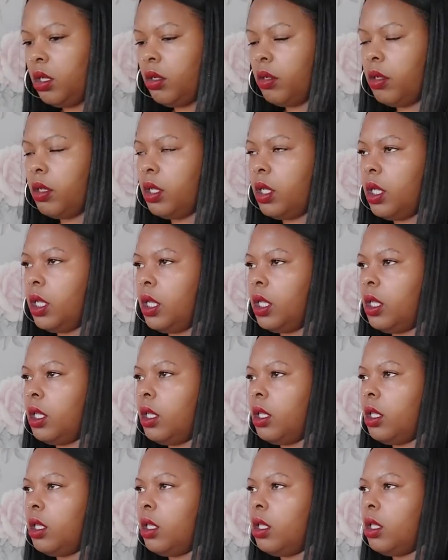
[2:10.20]
Okay.
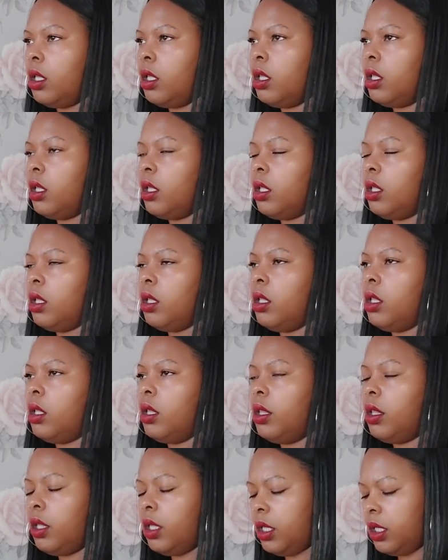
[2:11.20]

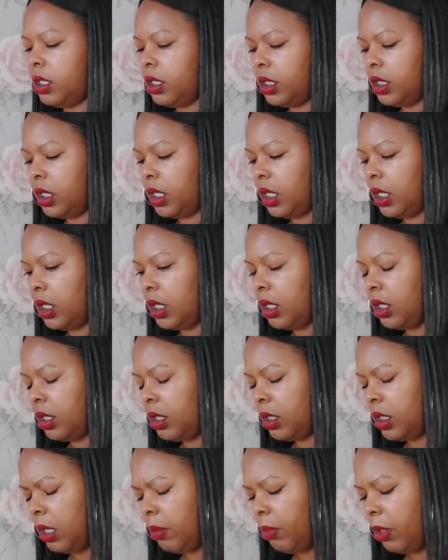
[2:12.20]
Let's see.
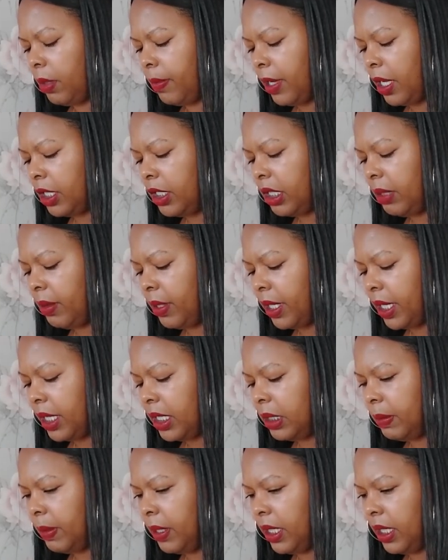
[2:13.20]
Tell me about
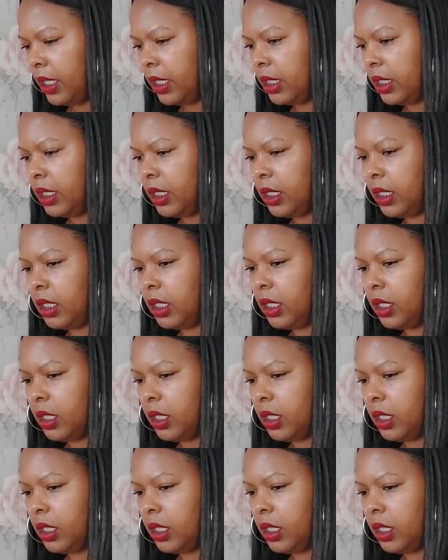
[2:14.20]
Gemini's, please.